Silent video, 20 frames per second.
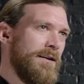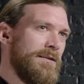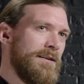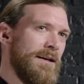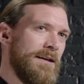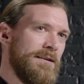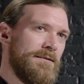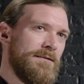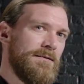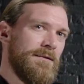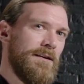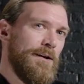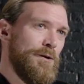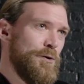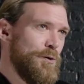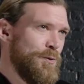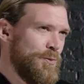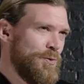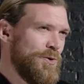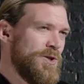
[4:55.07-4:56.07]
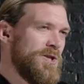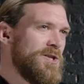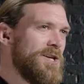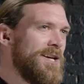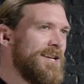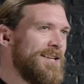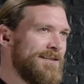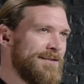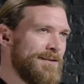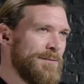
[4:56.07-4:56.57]
that's
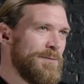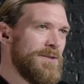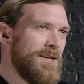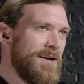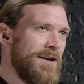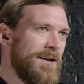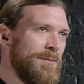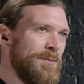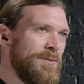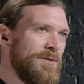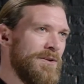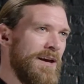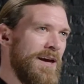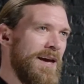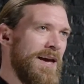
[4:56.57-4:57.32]
underappreciated sometimes